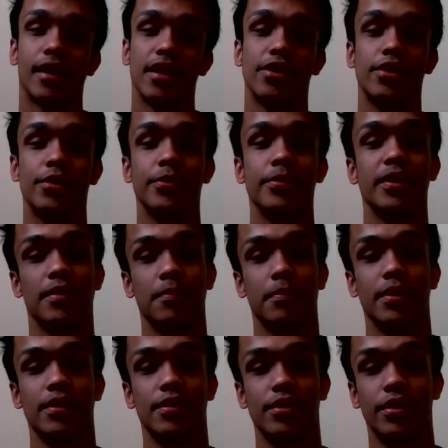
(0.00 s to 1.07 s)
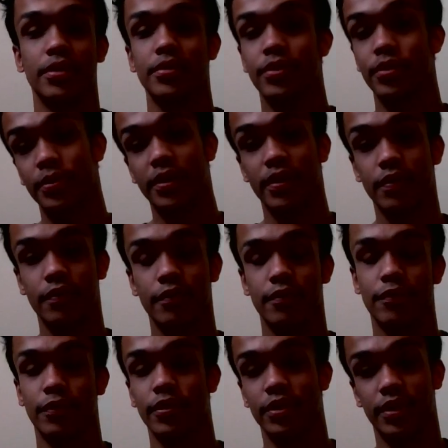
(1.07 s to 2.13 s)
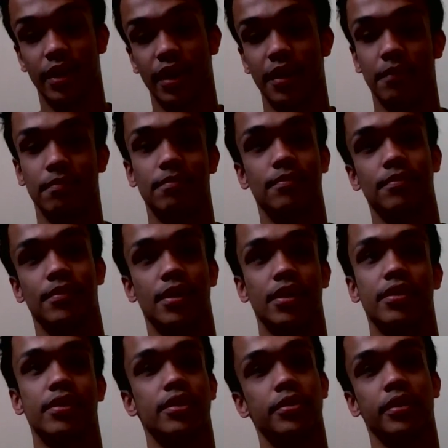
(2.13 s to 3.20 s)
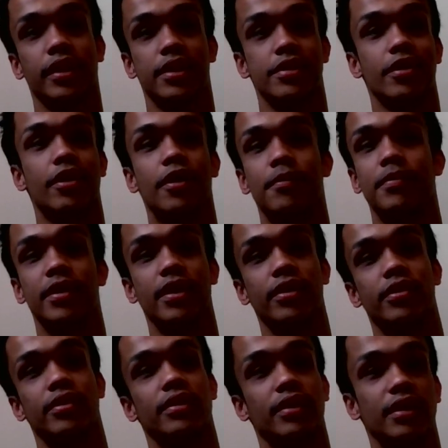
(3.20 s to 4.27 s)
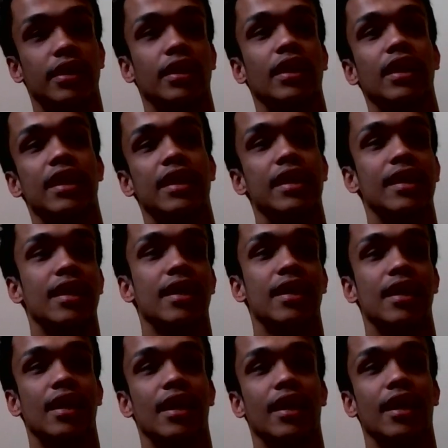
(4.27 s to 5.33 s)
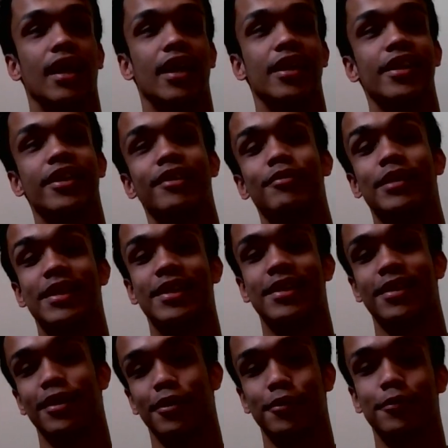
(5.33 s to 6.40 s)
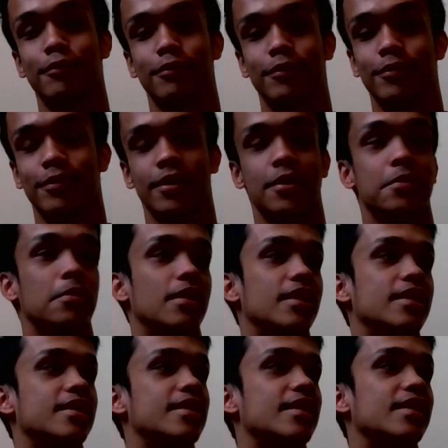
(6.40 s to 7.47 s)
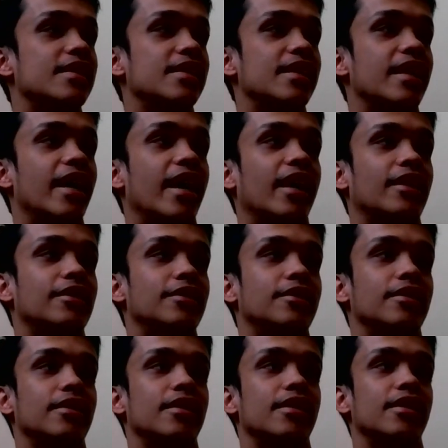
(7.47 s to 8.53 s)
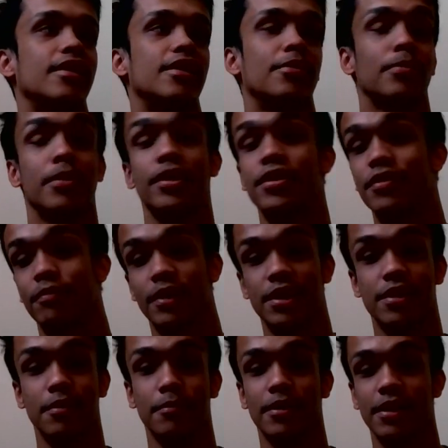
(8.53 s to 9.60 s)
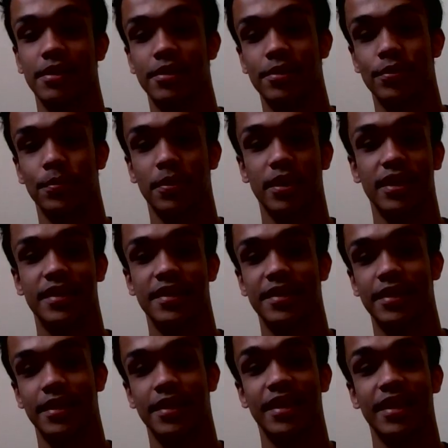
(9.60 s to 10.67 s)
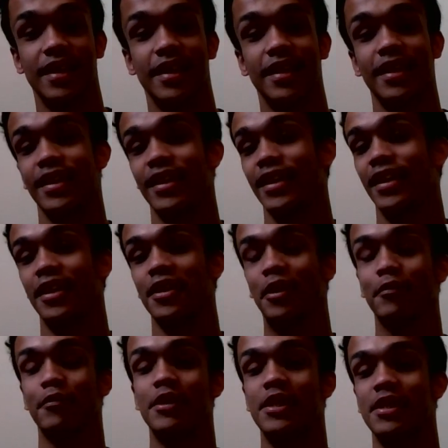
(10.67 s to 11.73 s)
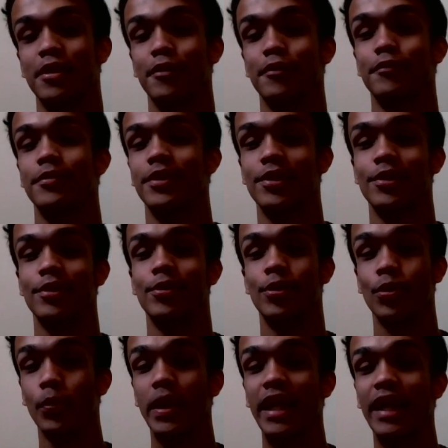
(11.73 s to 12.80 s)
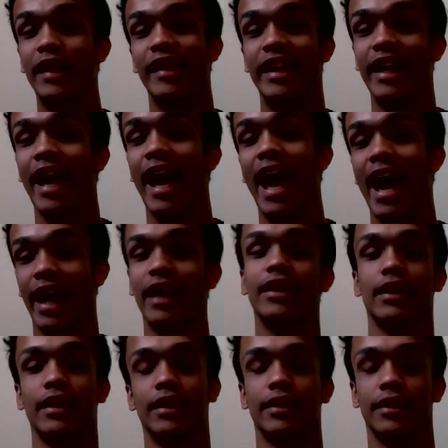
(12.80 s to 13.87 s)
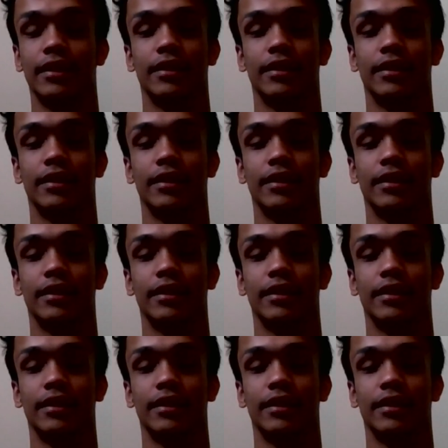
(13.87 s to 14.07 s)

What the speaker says: and you do it, but you don't do it full time. You do it as a hobby and all that. In and of itself, as well as in the act, in the words of my siblings as well, is that in and of itself, just doing the act